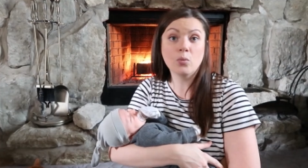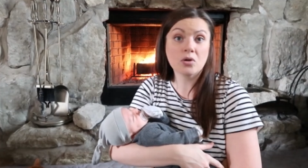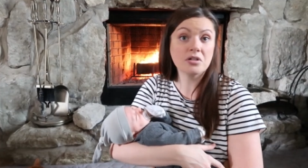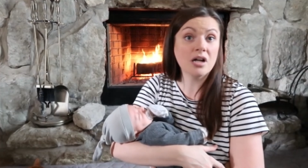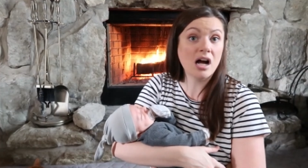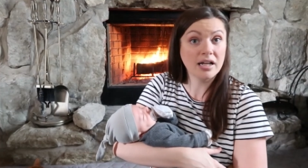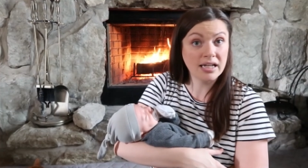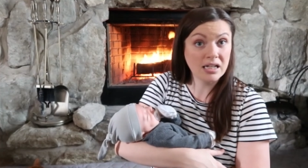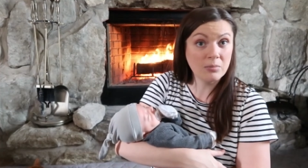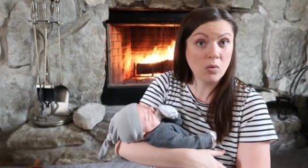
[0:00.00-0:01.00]
were not
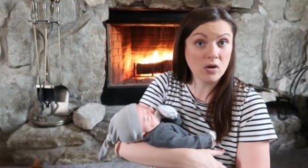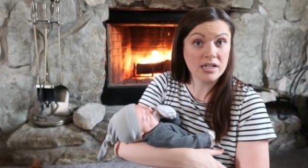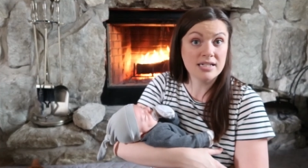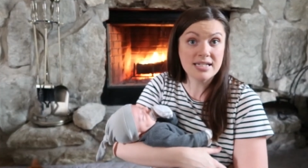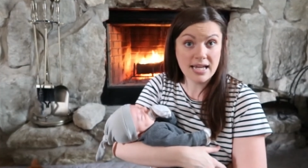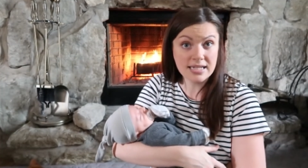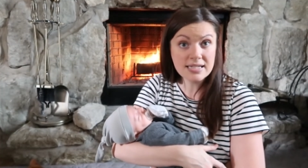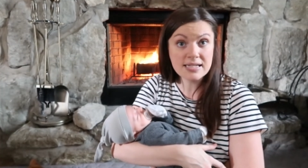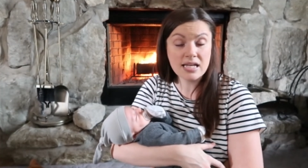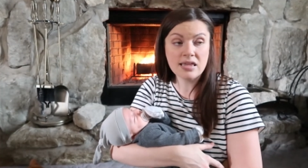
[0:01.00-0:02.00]
getting more
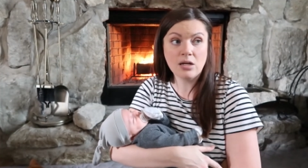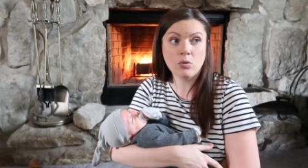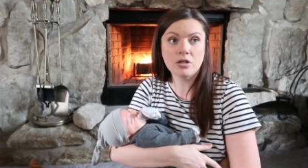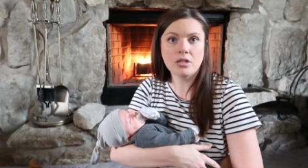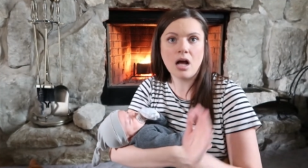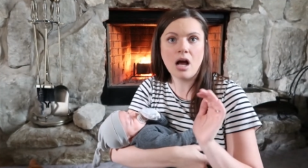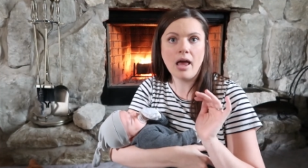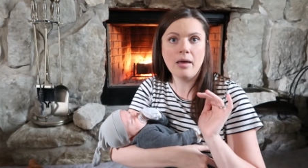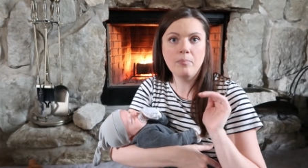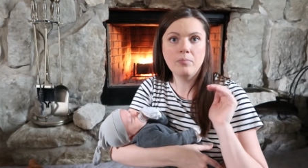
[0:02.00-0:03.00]
intense and they were
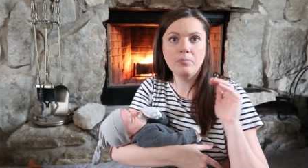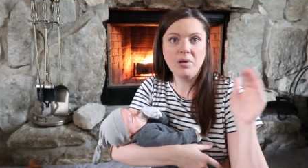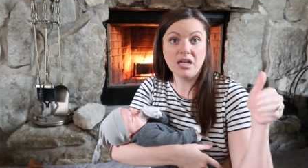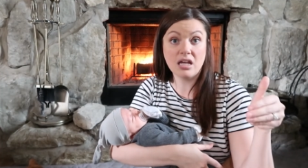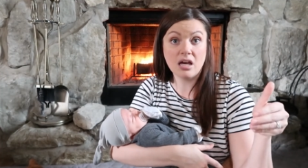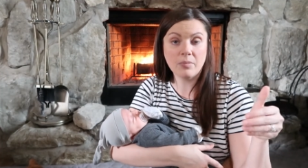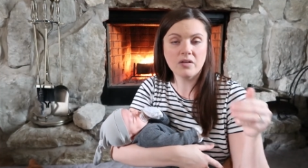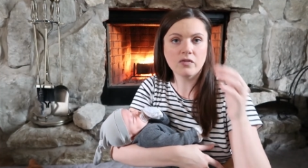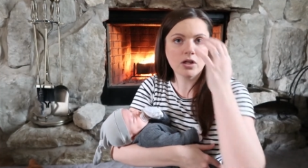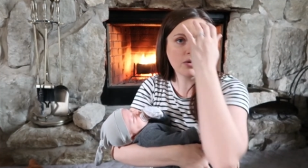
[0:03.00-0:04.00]
not picking up
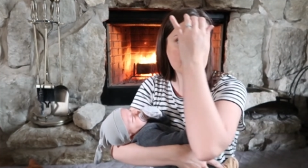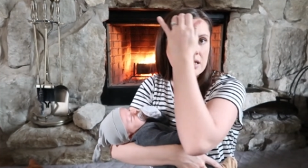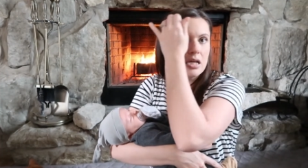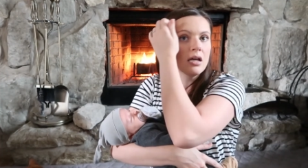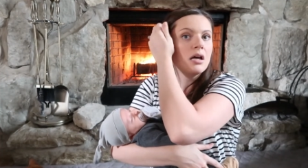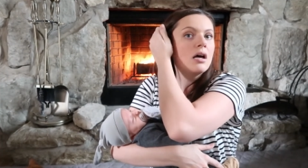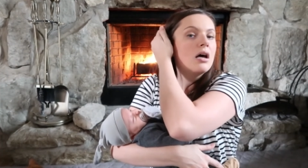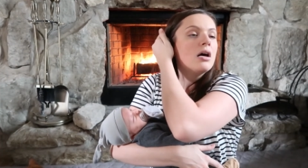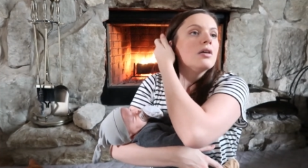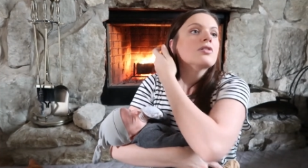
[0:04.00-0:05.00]
in frequency.
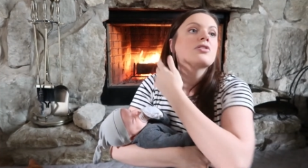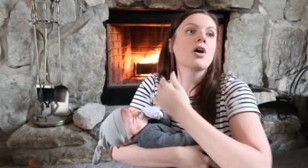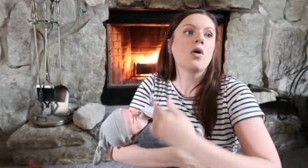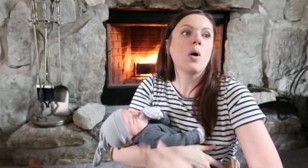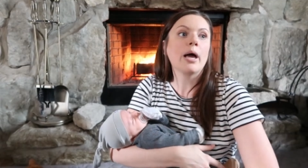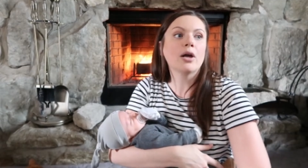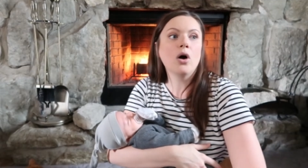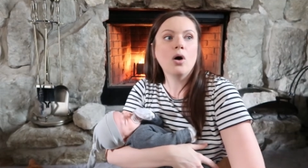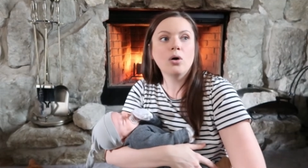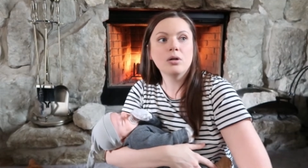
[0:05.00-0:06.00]
So I
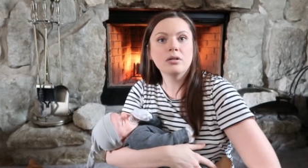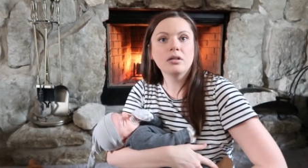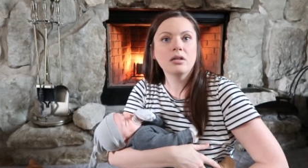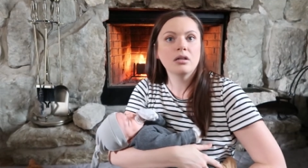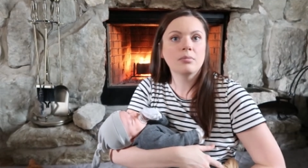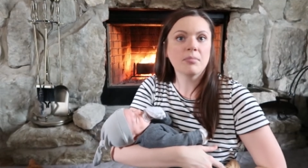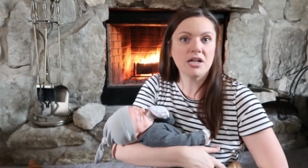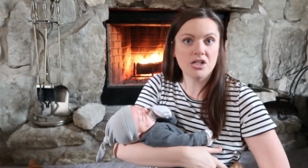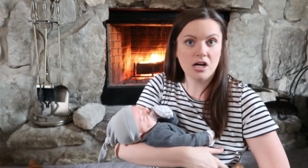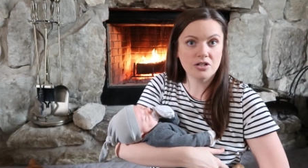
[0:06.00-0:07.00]
called my
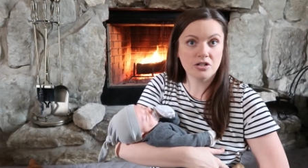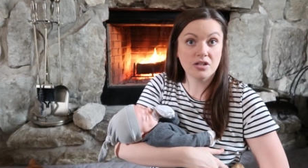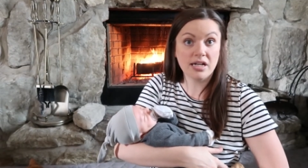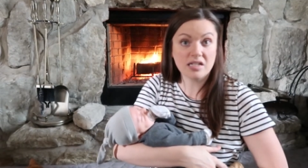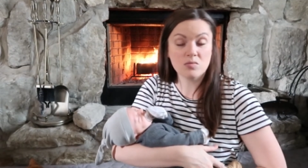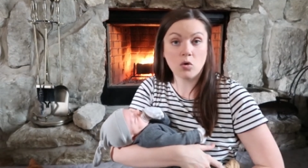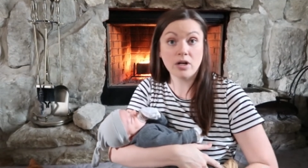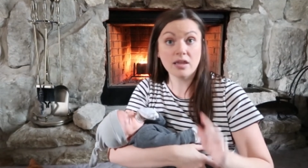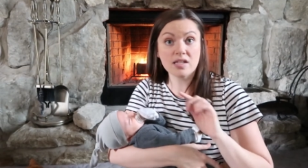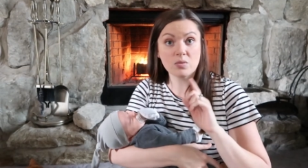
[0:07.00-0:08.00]
doctor the next
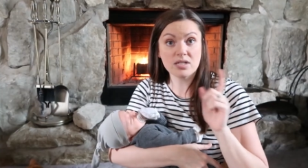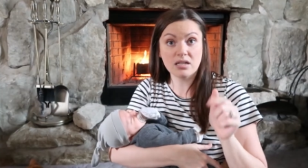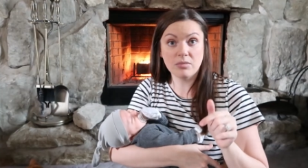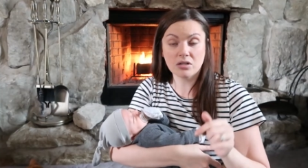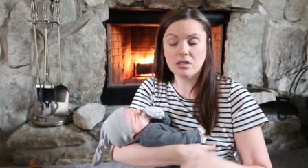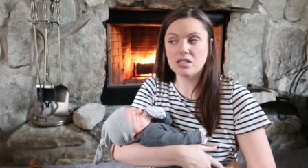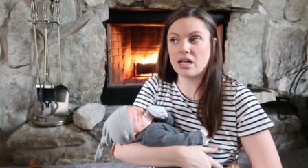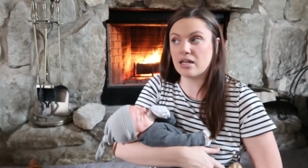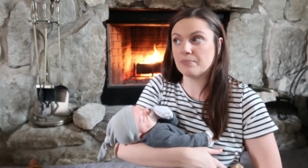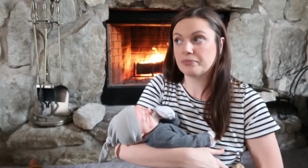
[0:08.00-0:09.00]
morning. This was in the middle of the
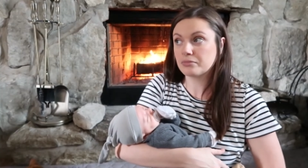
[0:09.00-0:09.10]
night.